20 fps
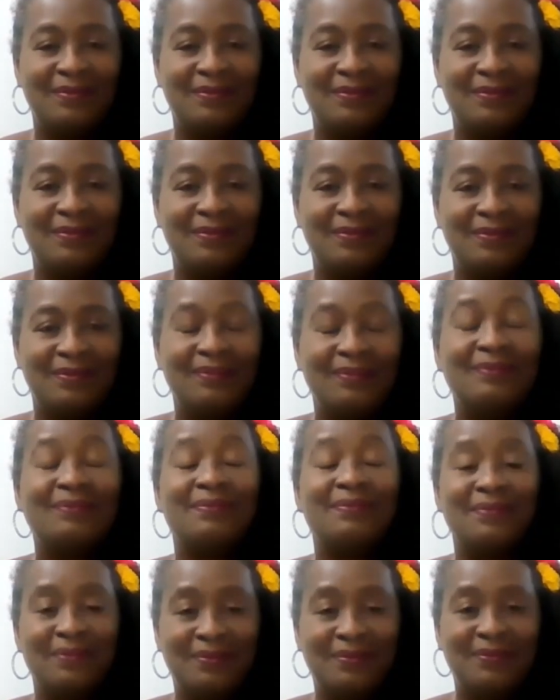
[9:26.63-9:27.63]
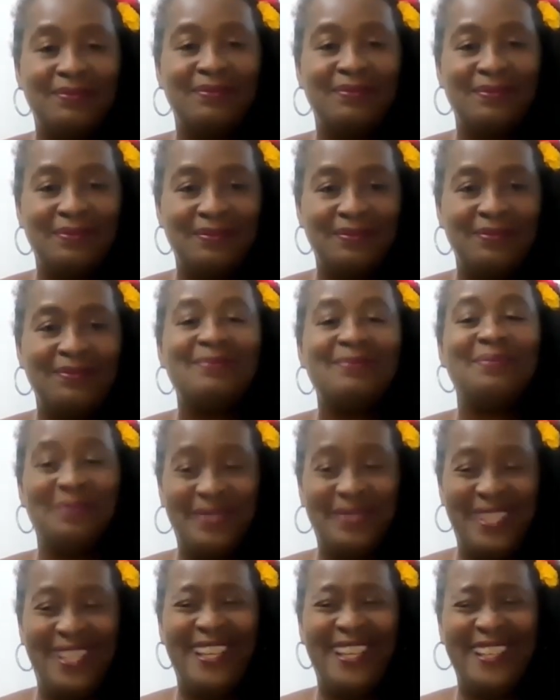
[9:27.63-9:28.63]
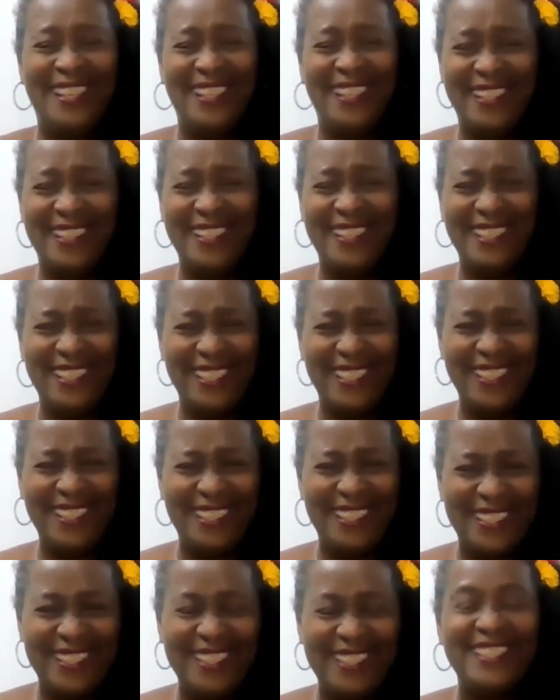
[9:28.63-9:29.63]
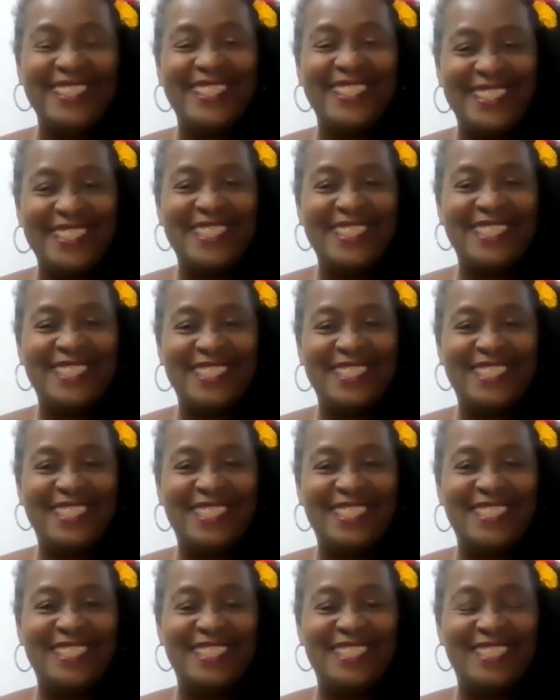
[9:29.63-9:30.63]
[no speech]